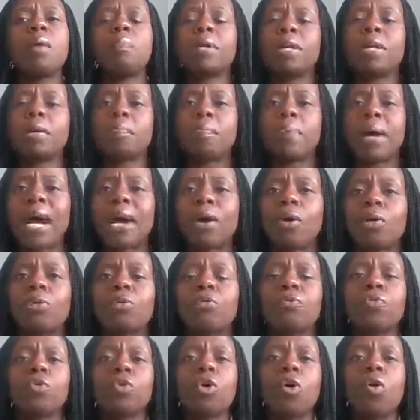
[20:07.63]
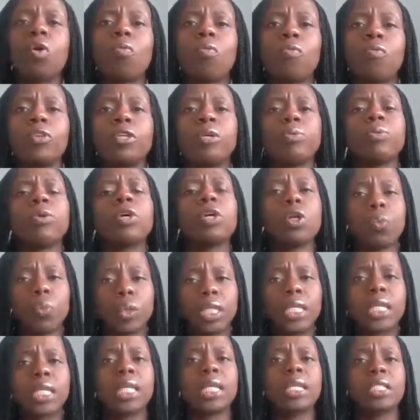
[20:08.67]
Being powerful, confident, we
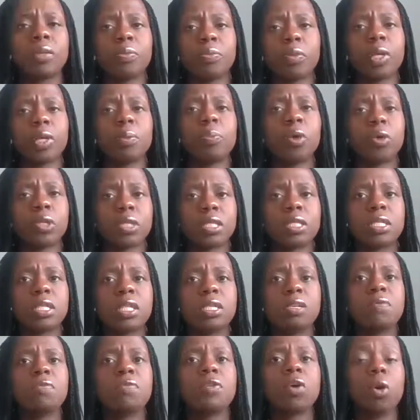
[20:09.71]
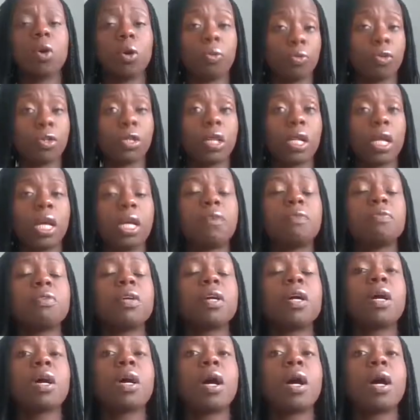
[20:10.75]
see that as something positive often enough.